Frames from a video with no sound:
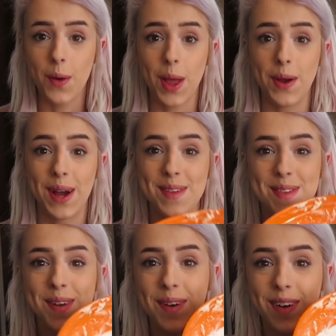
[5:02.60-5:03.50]
Okay, you guys,
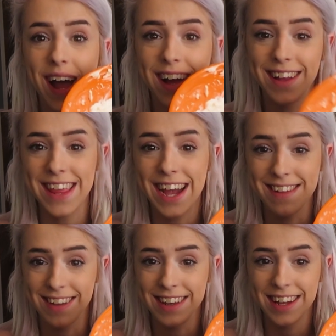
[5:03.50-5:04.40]
so I got the
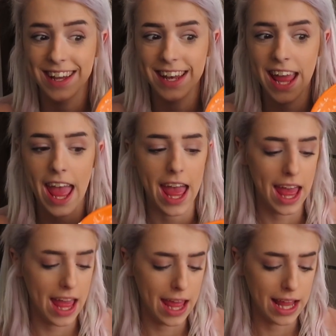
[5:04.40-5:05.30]
icing done,
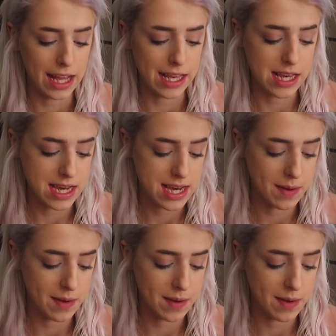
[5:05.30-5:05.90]
and